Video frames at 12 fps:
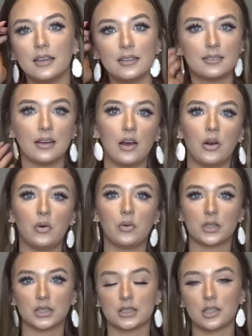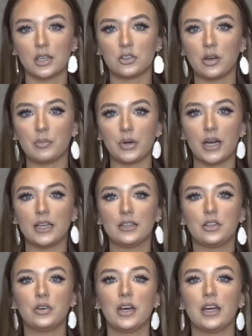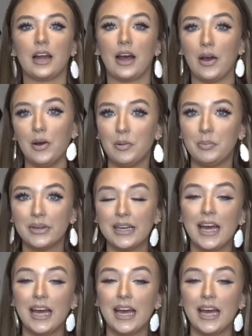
so we're just gonna jump right into it, and I hope